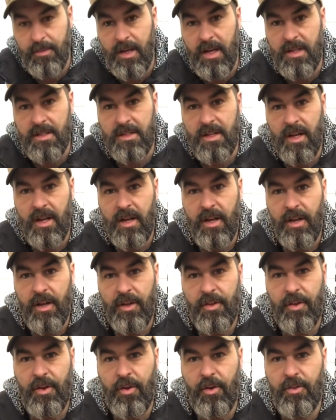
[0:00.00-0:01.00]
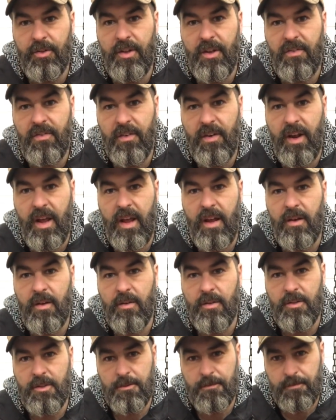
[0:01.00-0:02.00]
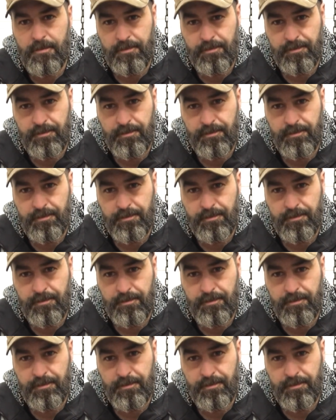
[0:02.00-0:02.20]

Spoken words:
does, they're all different angles,